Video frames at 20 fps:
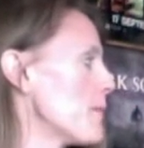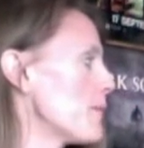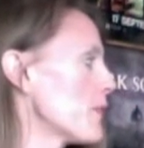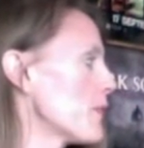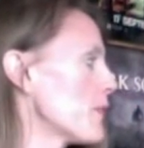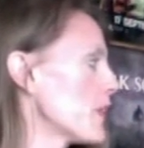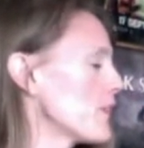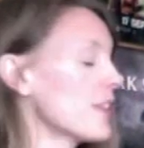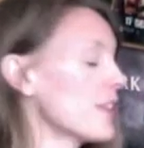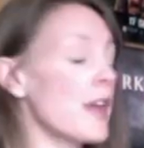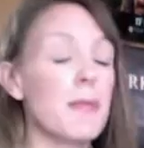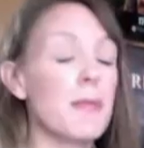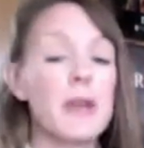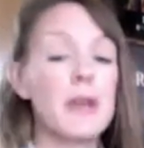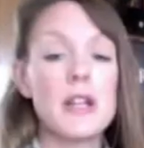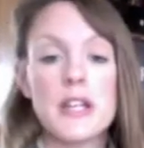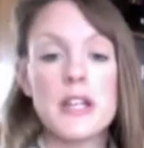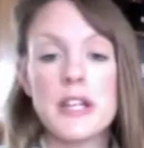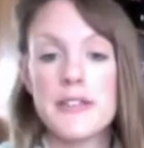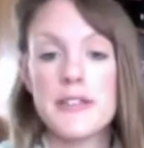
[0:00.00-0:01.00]
that
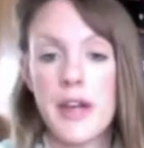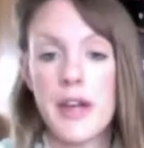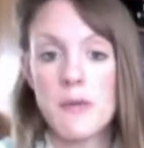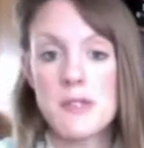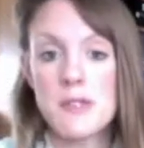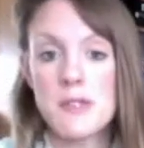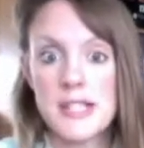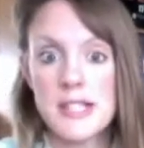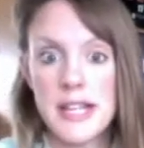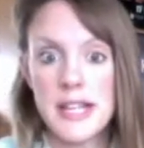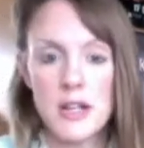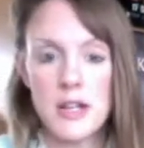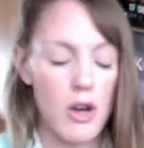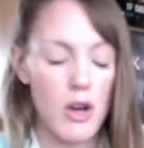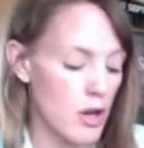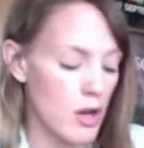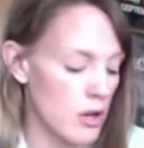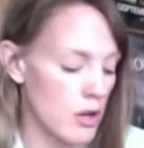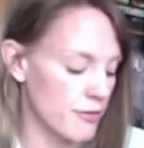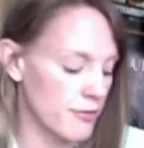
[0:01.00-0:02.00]
typically you don't see a lot
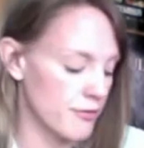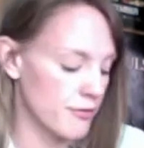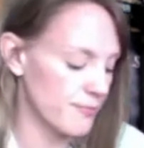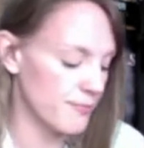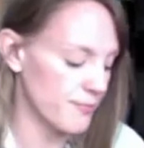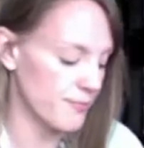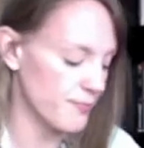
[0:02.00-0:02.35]
of.